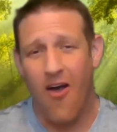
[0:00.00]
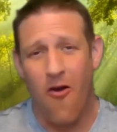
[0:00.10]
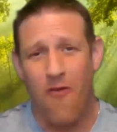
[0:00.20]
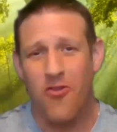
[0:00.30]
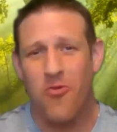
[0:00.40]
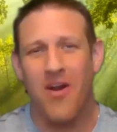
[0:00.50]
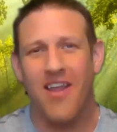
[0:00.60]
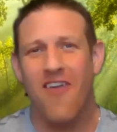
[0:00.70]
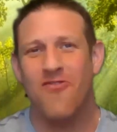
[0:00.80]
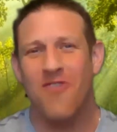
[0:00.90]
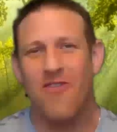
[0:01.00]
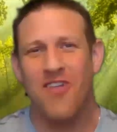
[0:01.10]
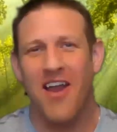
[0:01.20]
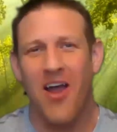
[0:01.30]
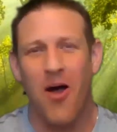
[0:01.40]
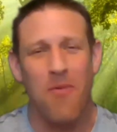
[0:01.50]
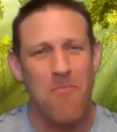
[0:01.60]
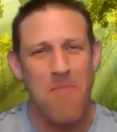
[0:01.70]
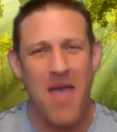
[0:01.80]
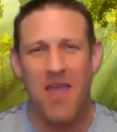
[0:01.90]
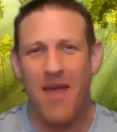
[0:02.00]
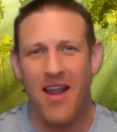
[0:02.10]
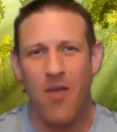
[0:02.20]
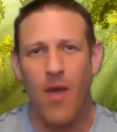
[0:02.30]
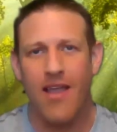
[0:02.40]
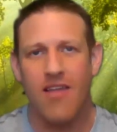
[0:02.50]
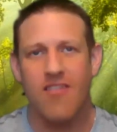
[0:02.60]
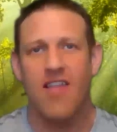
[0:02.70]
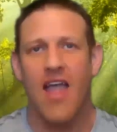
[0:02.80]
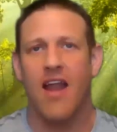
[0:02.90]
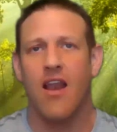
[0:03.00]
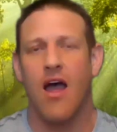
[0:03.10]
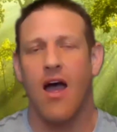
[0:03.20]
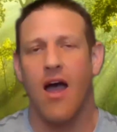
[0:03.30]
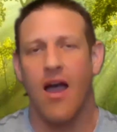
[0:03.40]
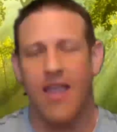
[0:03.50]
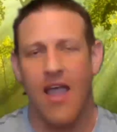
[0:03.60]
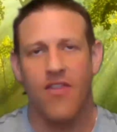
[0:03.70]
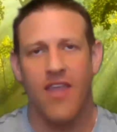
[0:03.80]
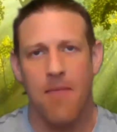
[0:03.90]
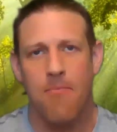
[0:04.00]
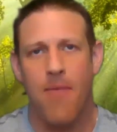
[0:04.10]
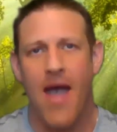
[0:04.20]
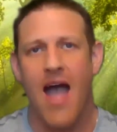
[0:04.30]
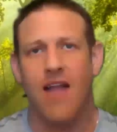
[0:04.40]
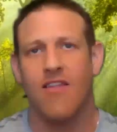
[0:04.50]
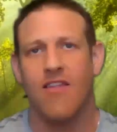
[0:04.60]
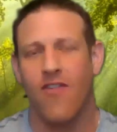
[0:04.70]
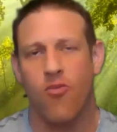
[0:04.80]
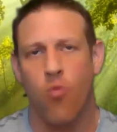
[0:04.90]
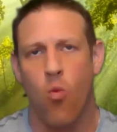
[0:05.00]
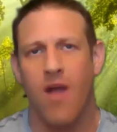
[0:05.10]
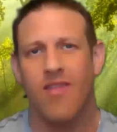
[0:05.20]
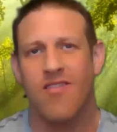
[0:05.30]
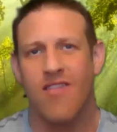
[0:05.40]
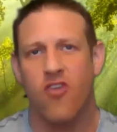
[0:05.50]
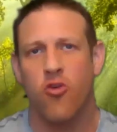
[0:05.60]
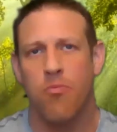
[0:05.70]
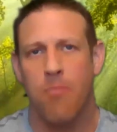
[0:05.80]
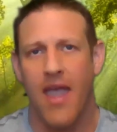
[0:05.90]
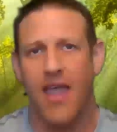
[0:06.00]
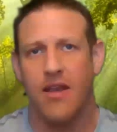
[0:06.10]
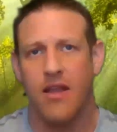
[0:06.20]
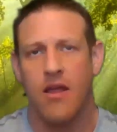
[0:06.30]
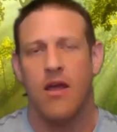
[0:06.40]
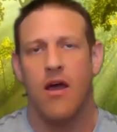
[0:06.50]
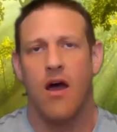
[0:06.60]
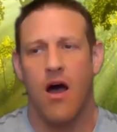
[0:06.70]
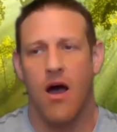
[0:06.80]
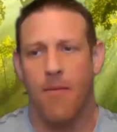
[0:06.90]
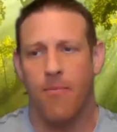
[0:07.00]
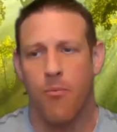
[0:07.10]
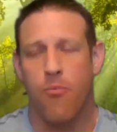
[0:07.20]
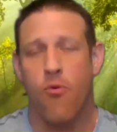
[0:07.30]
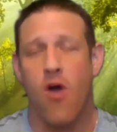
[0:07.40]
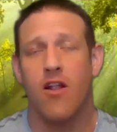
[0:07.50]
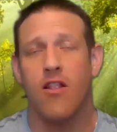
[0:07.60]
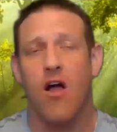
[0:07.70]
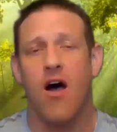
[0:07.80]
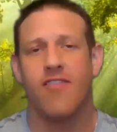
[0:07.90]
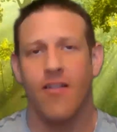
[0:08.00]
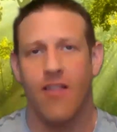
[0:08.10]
over 20 years of outside help in many, many ways. And again, the impact that this one session made brought a lot to